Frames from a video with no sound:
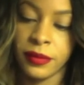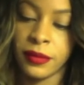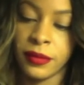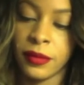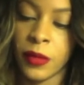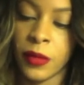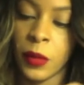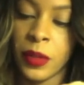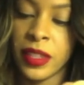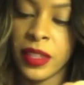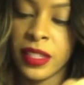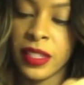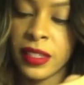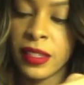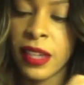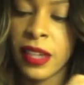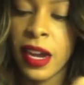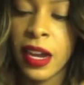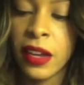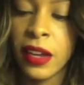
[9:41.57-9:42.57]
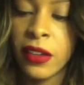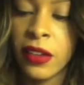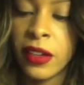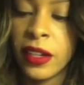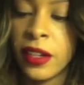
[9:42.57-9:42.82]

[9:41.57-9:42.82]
with this dye on it